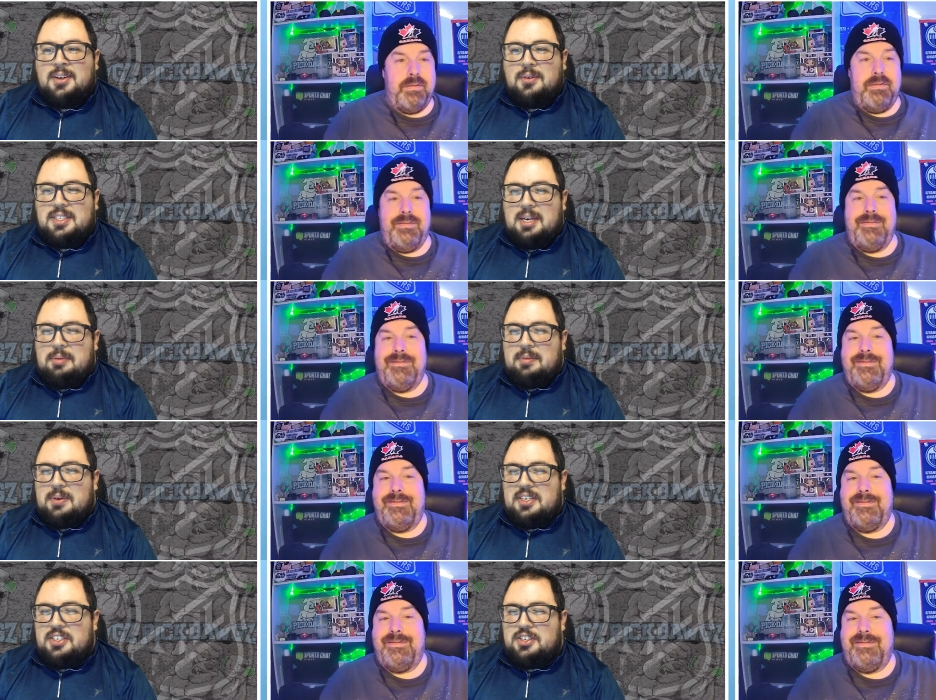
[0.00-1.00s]
Speaker 1: What's up,
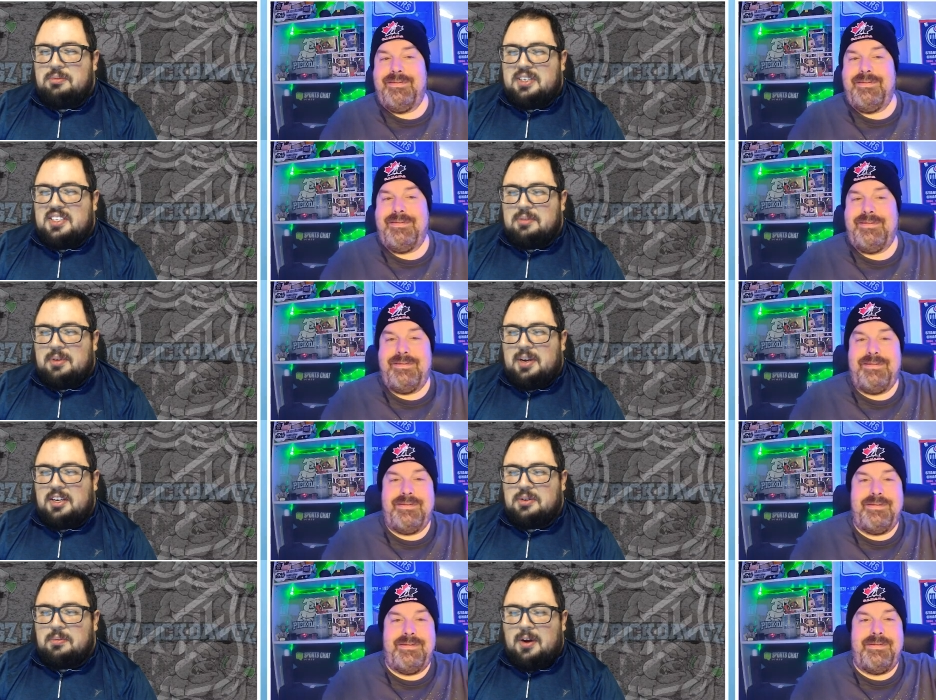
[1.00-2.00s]
everyone? It's your 2 minutes in the
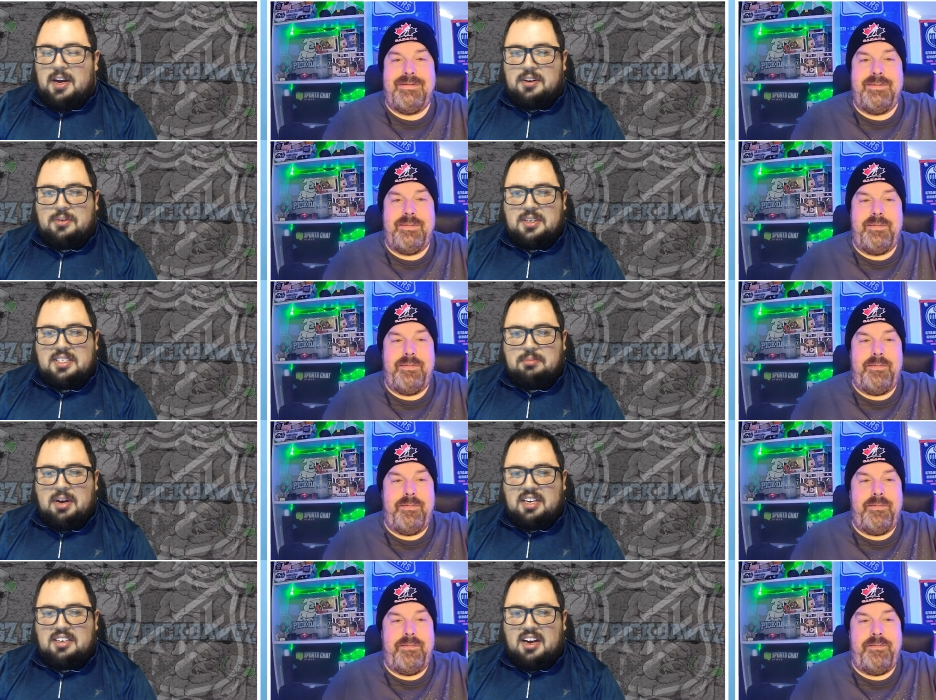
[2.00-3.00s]
box with Rod and Chris, the
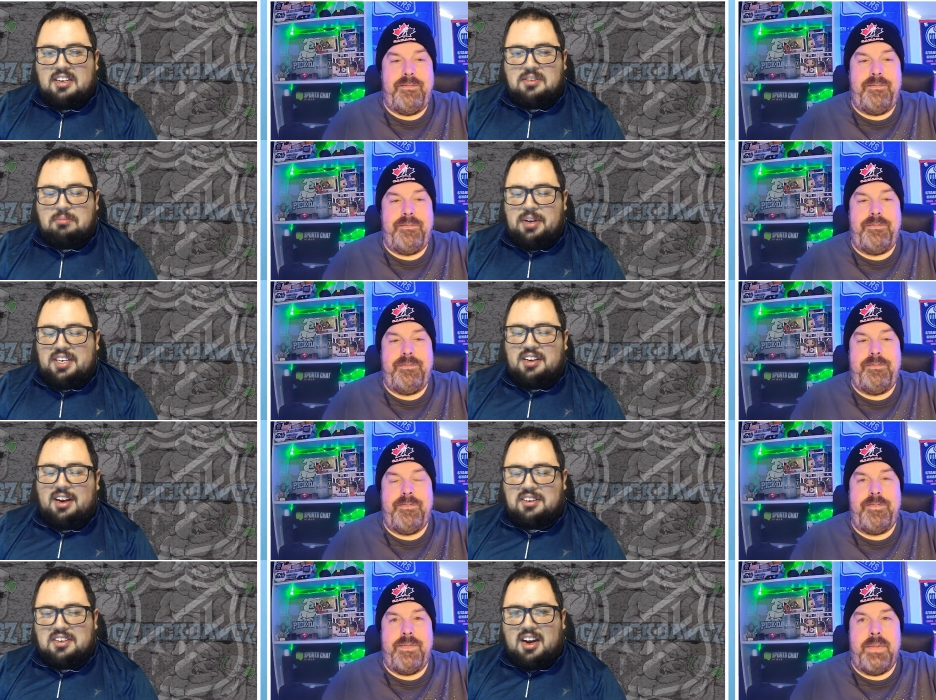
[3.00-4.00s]
Puck Dogs from
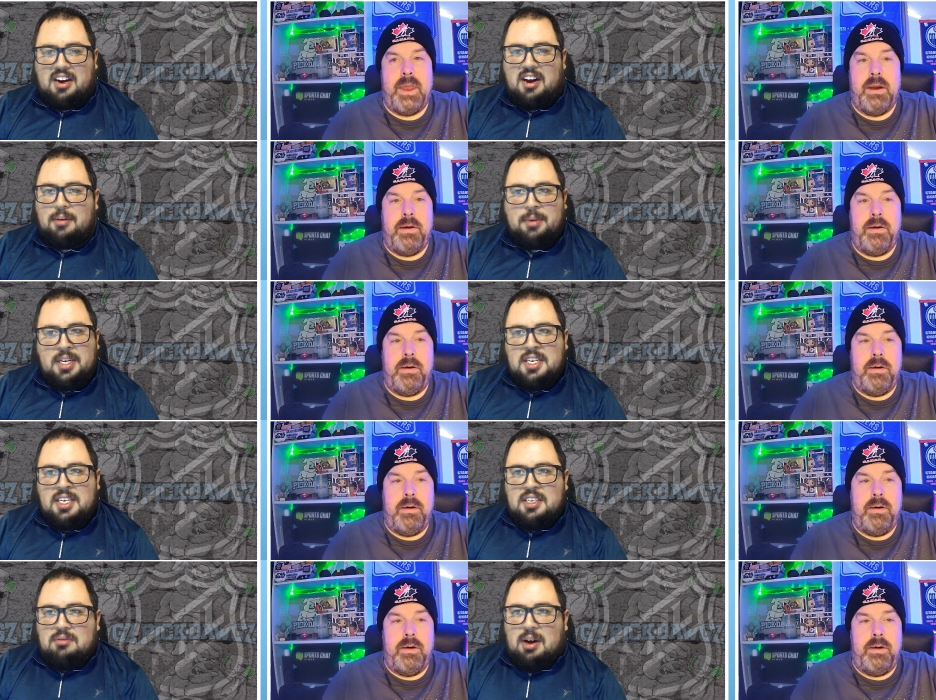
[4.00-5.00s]
PickDogs.com.
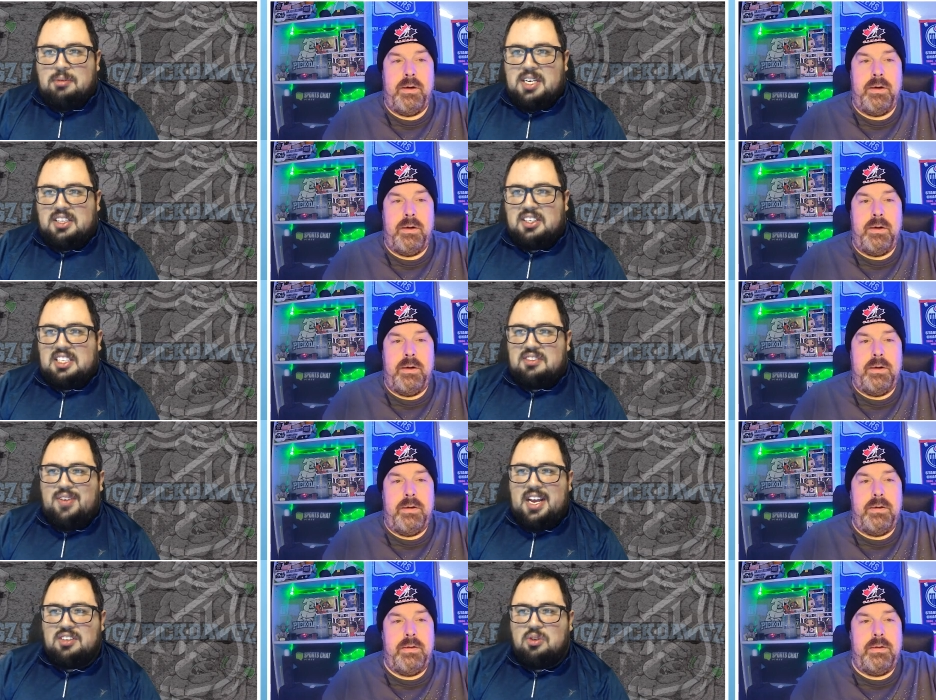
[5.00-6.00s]
Rod, we take a look at this
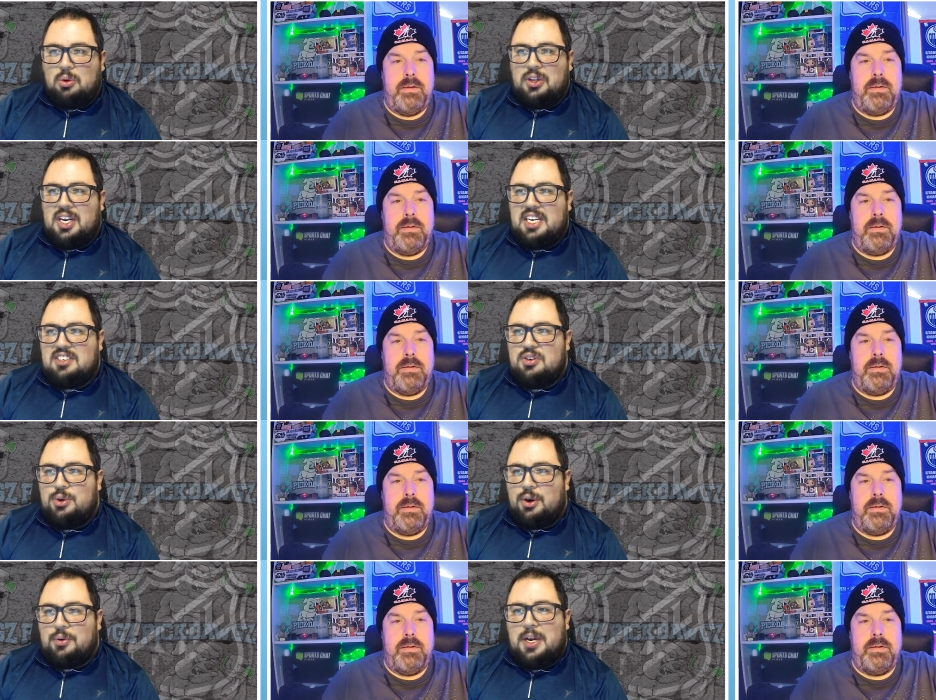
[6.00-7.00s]
Vegas Golden Knights and
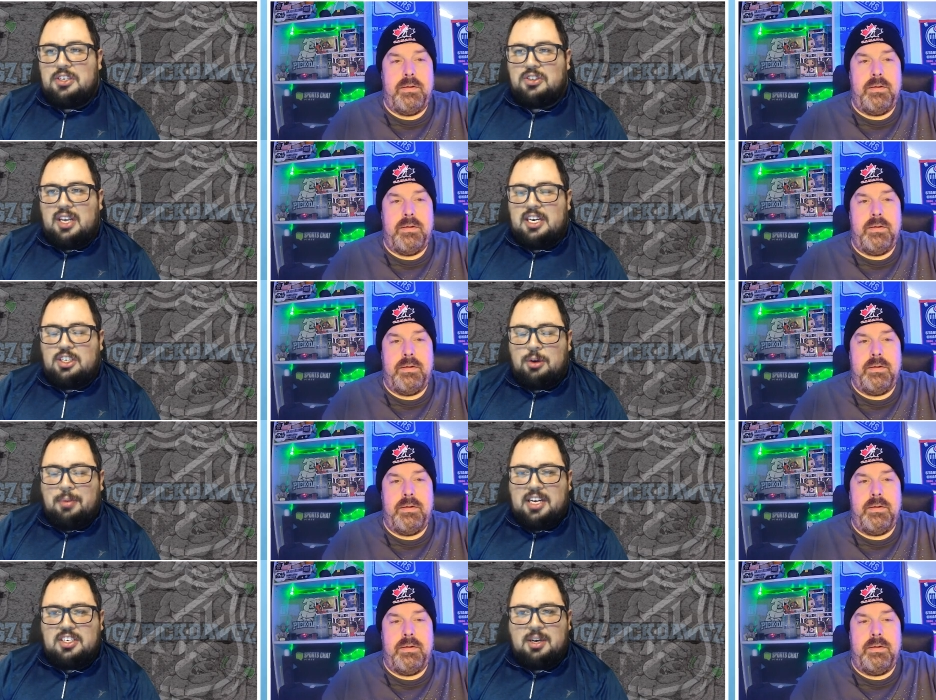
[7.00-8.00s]
New York Rangers NHL
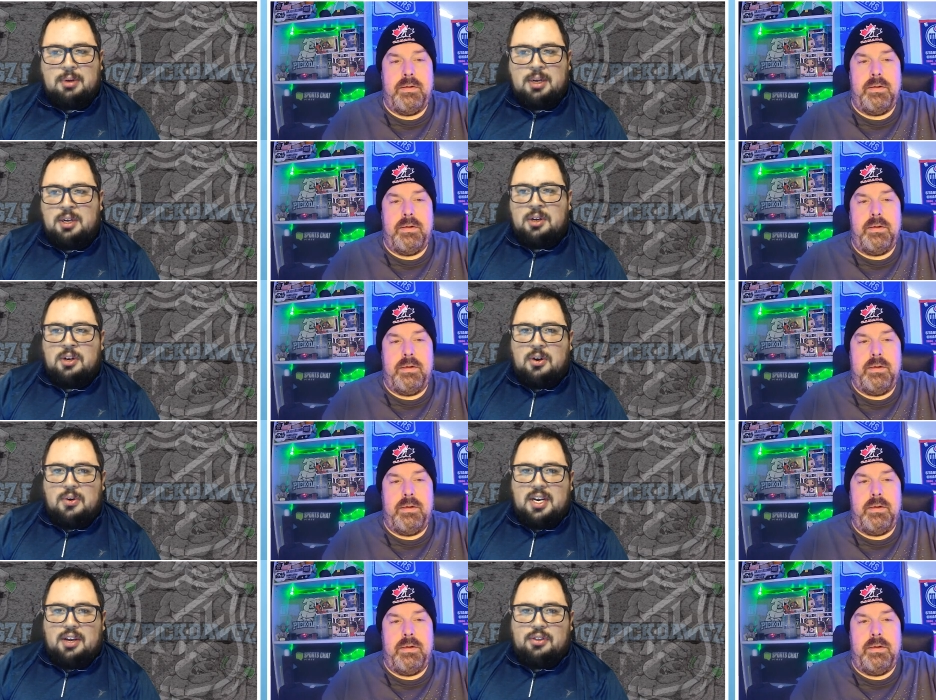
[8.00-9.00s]
matchup
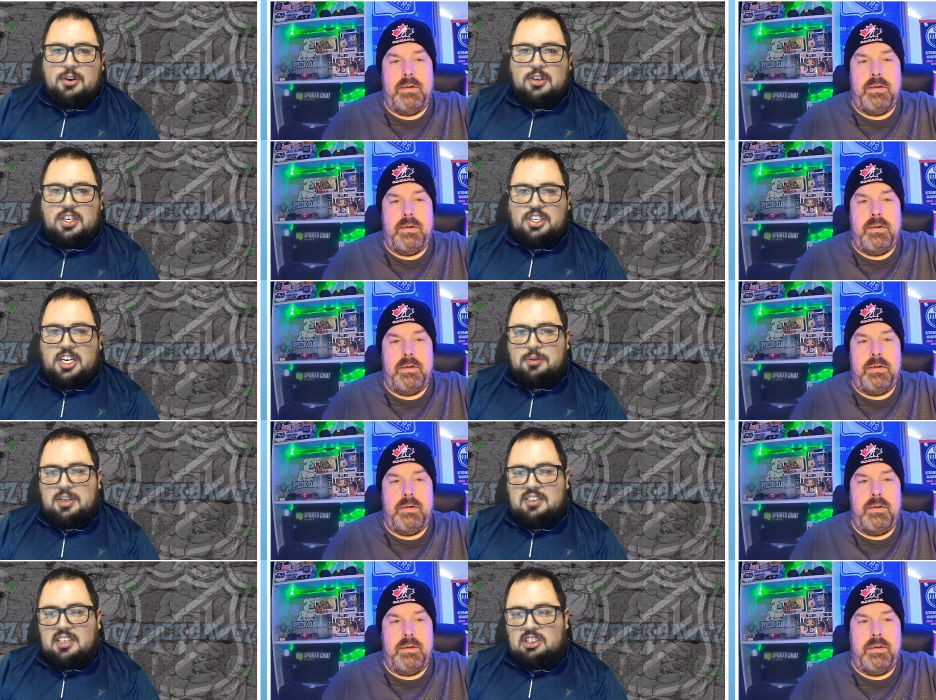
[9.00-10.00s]
going down Thursday,
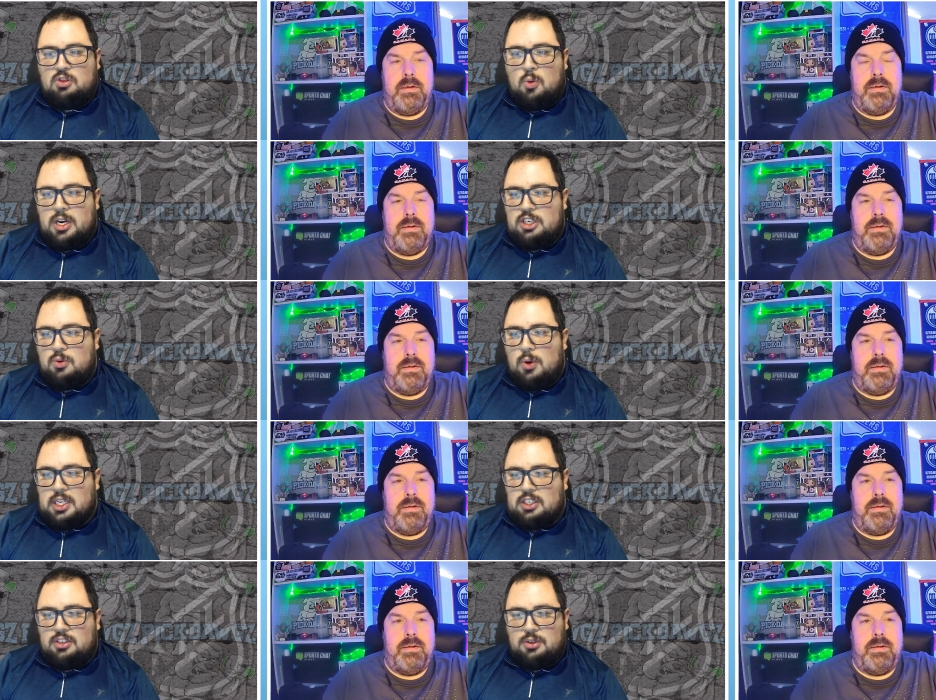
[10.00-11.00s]
January 6,
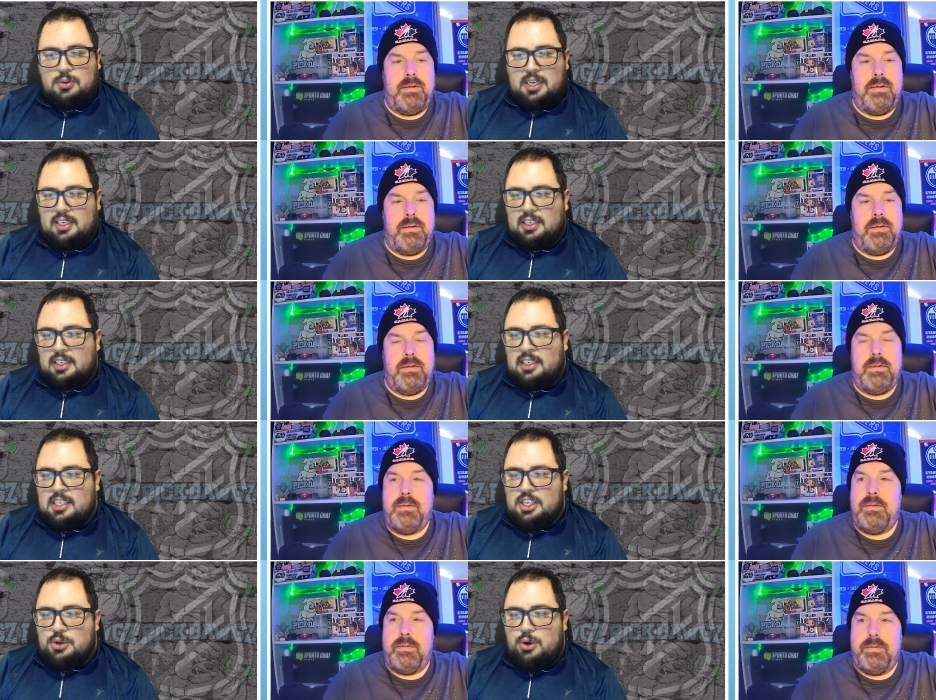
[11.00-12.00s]
2022, and the
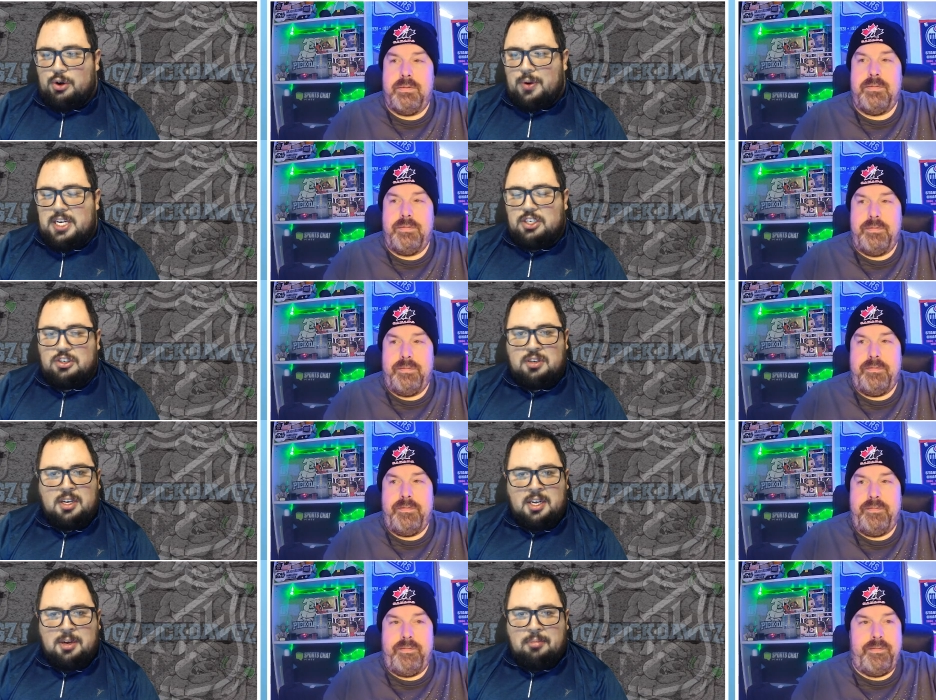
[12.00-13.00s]
New York Rangers
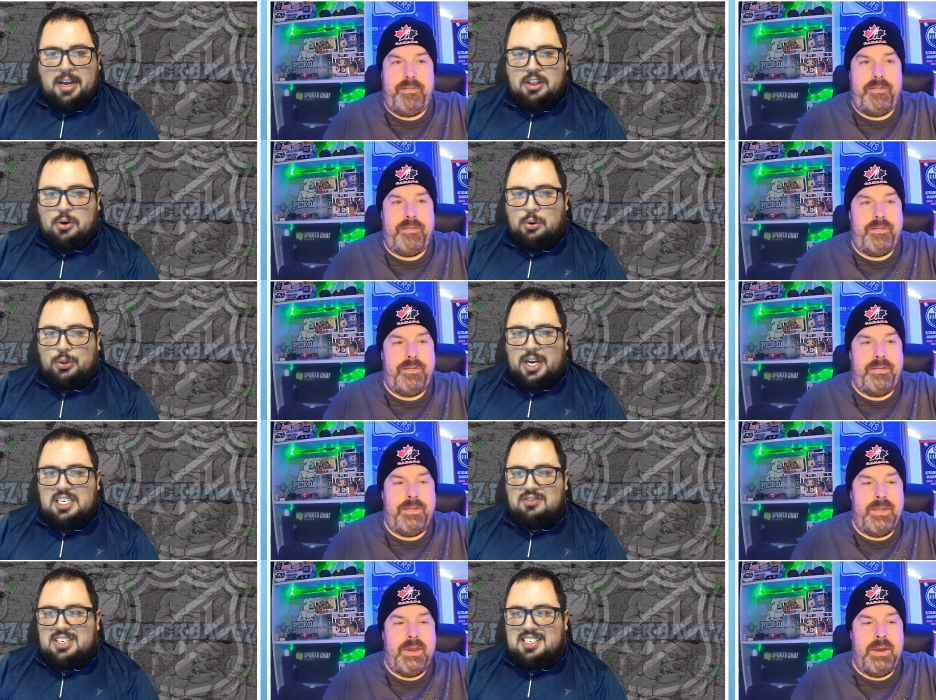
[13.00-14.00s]
paying the Golden
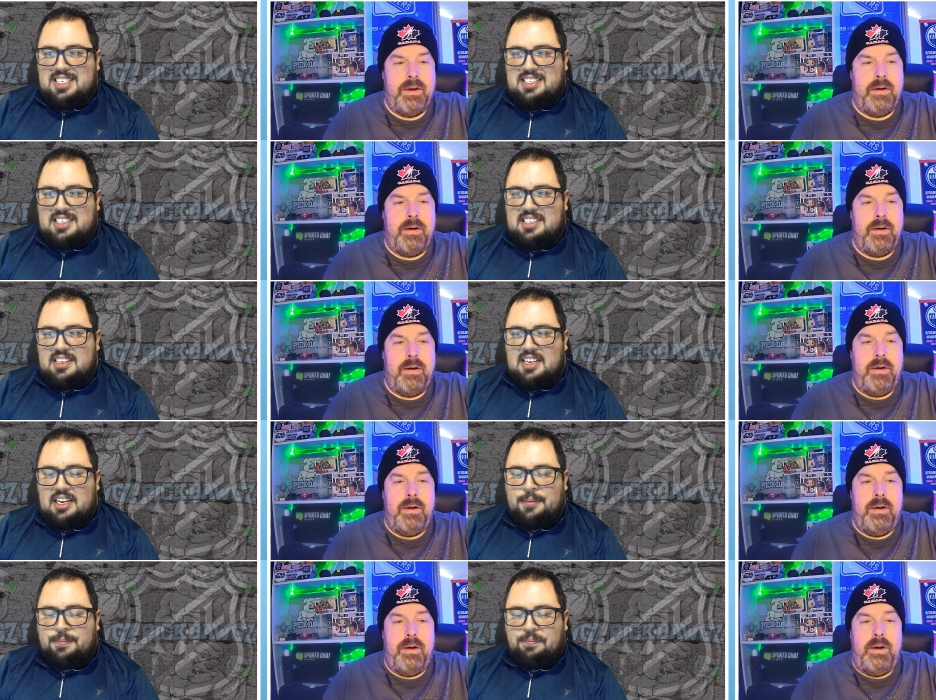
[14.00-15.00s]
Knights a visit in Sin City.